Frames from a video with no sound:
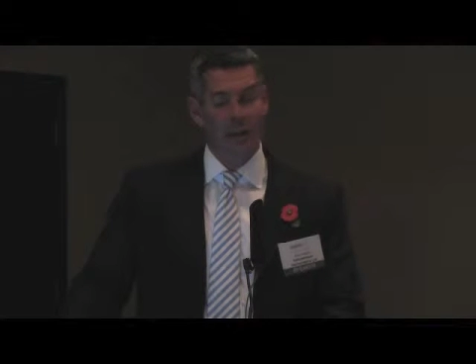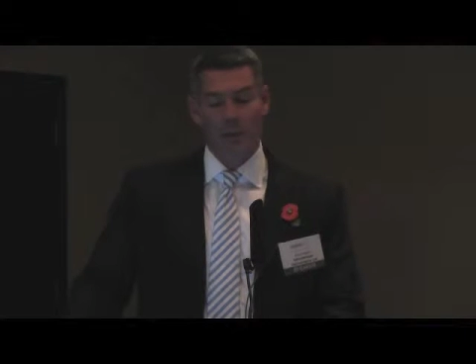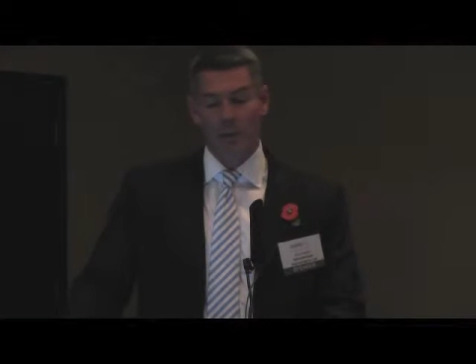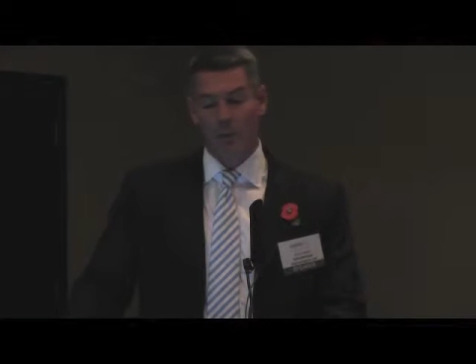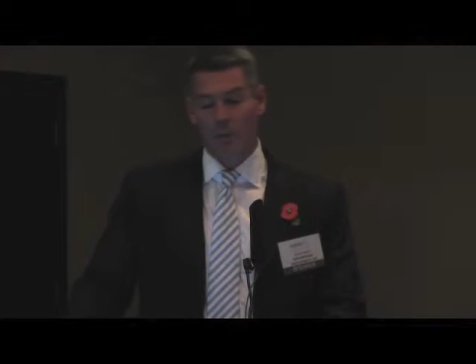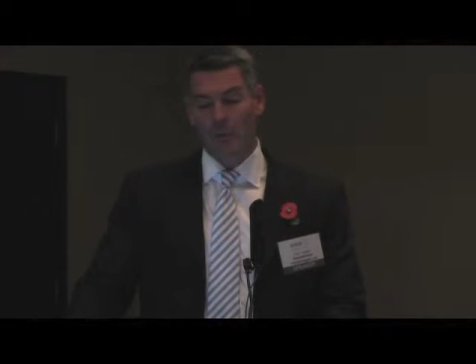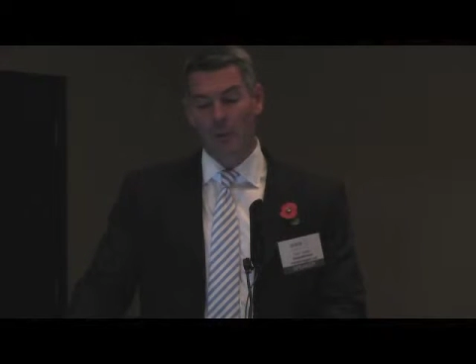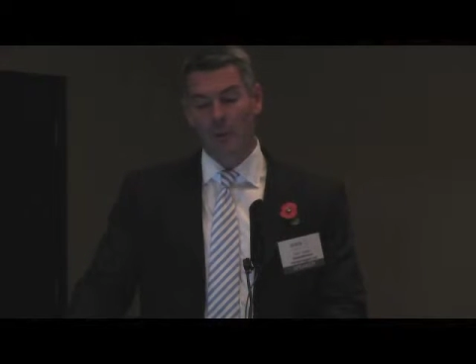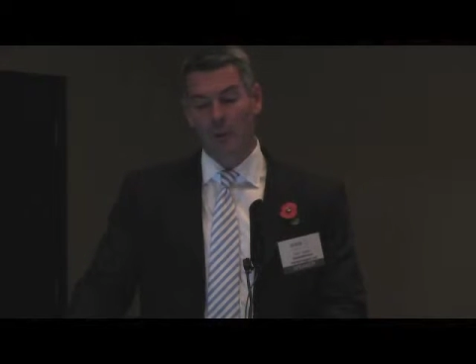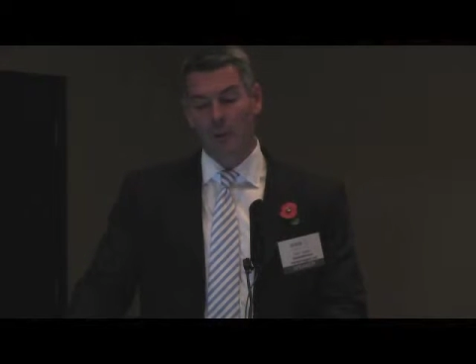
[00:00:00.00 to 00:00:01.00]
So we
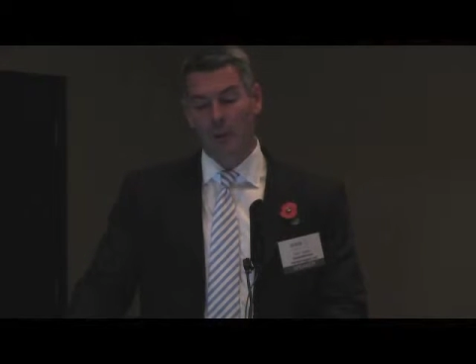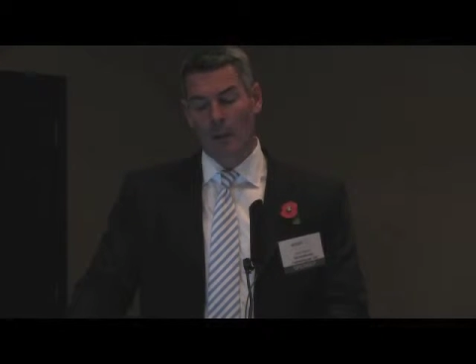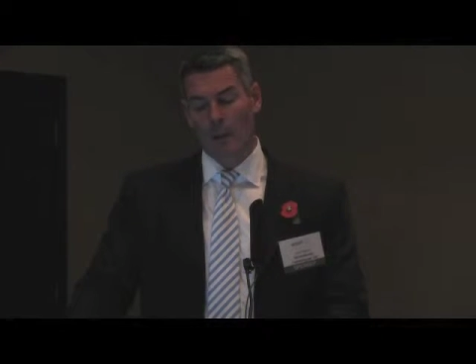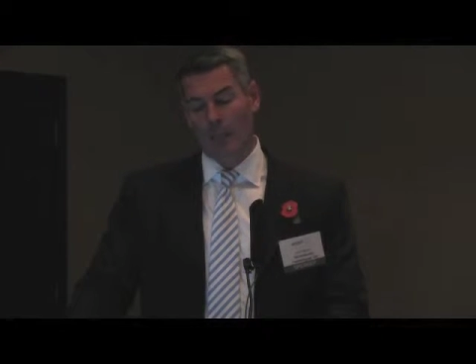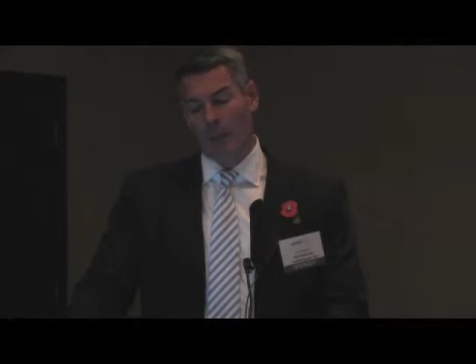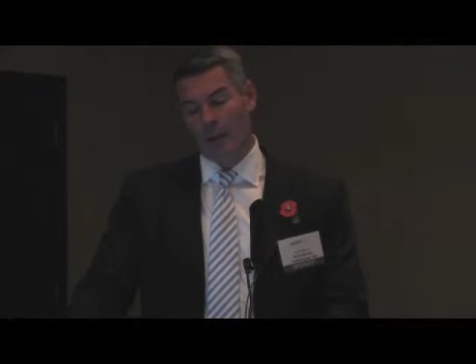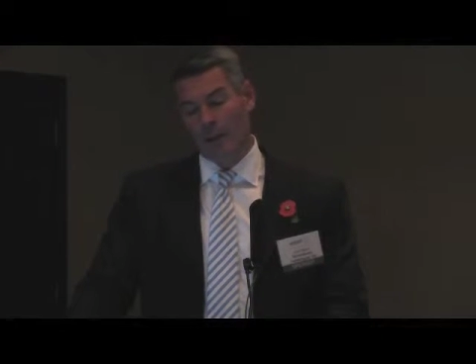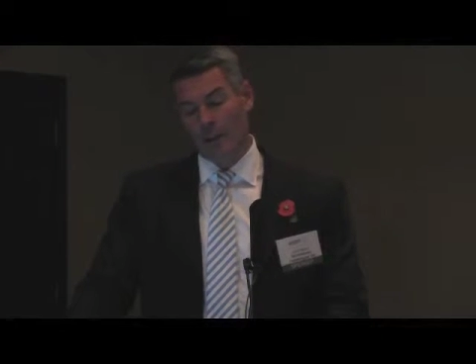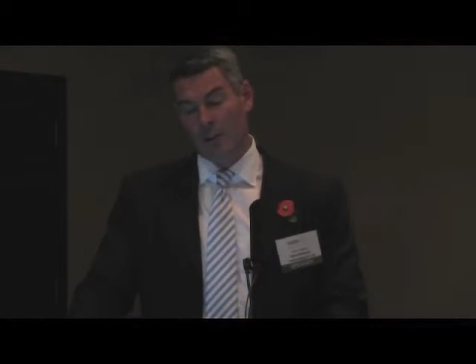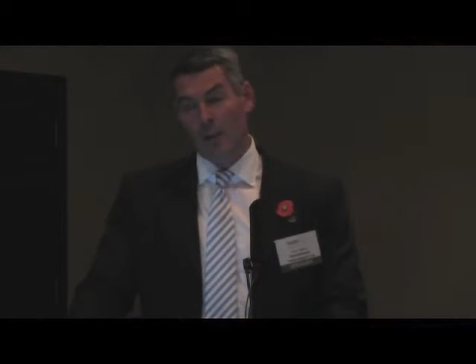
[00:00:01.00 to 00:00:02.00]
feel that
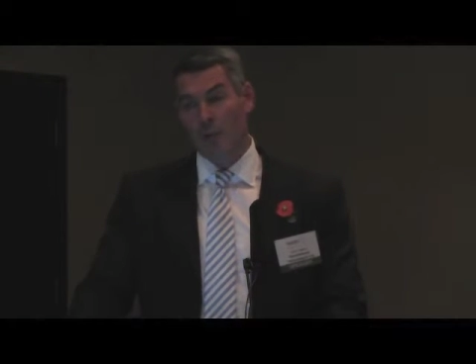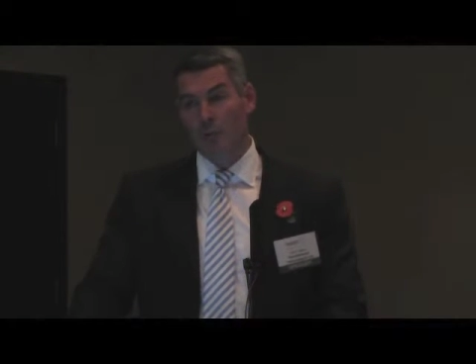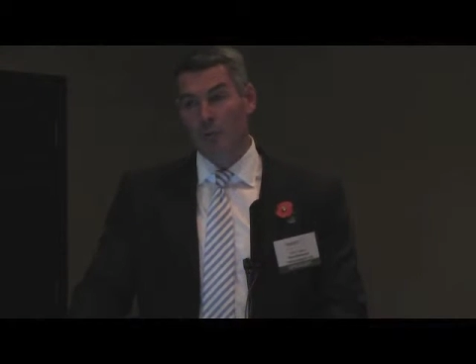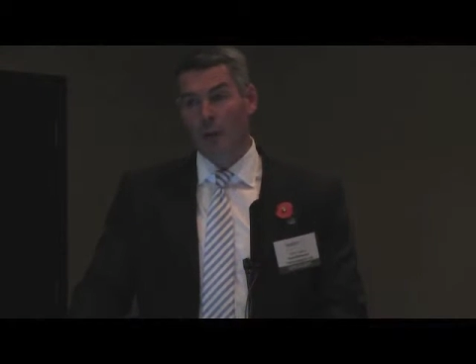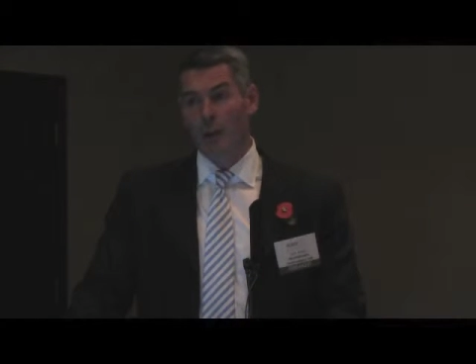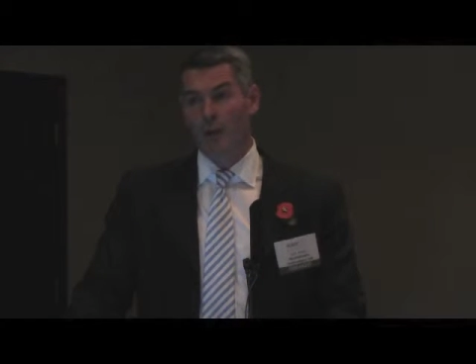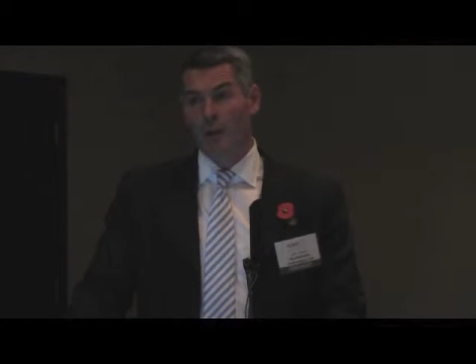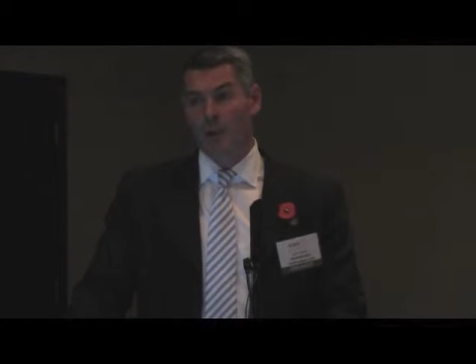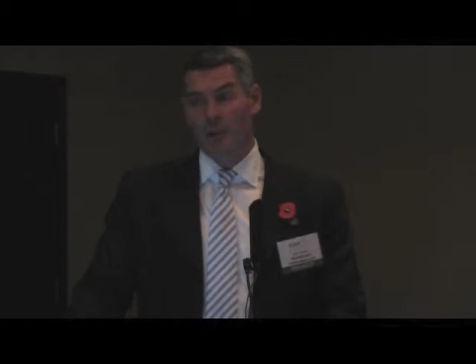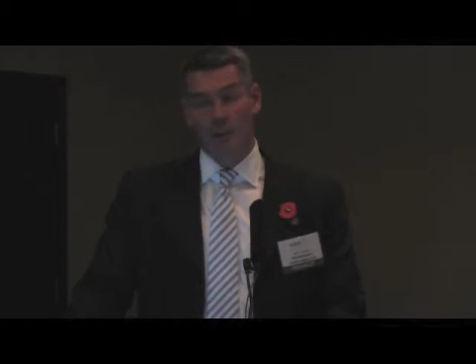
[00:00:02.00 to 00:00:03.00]
the time is right
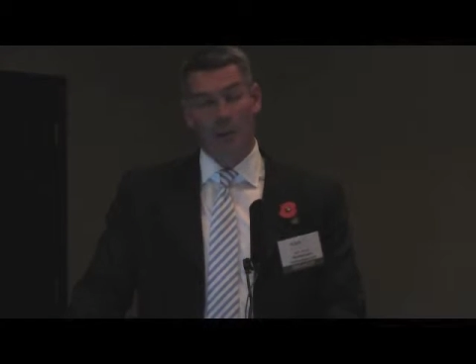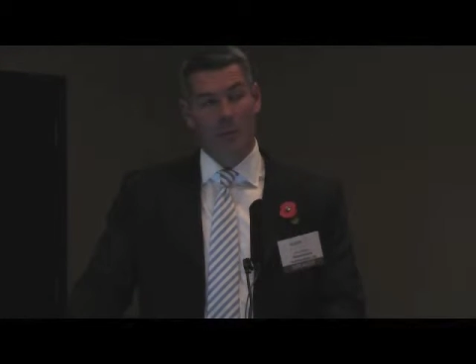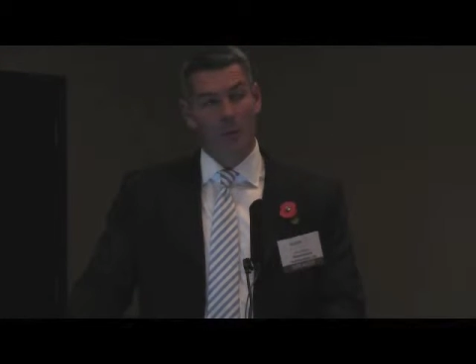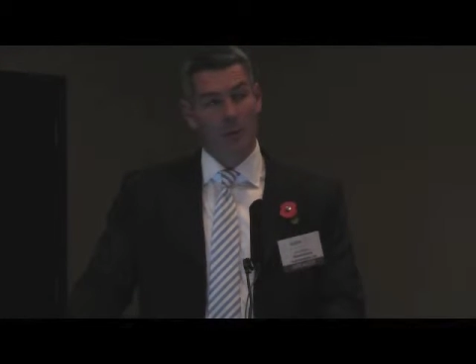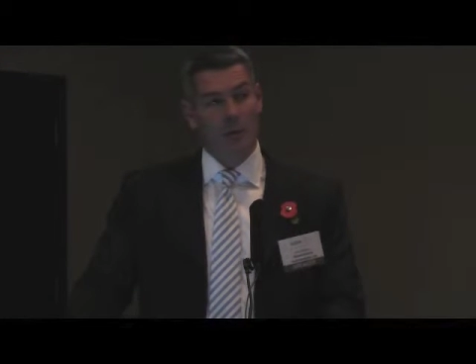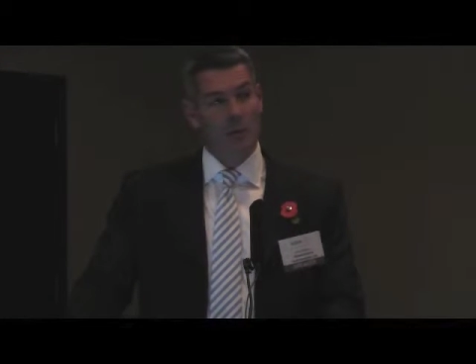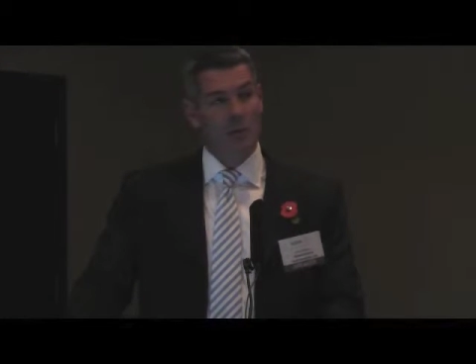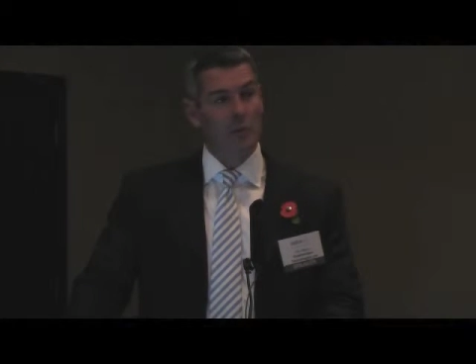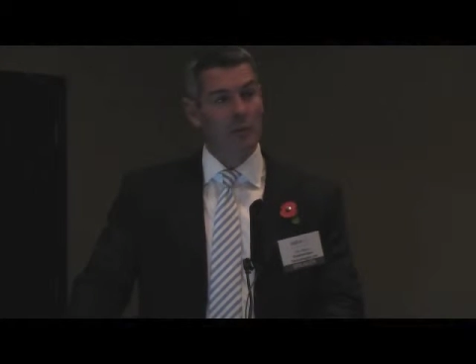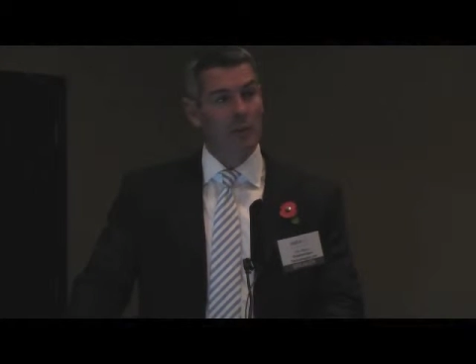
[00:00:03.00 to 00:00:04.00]
for this type of
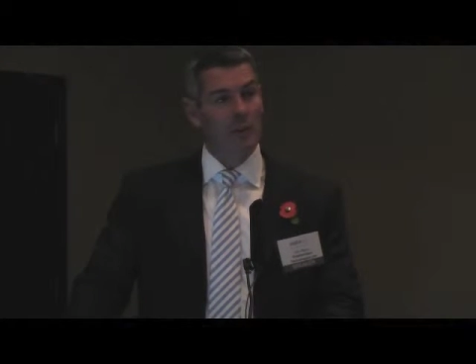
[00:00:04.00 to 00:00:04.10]
approach.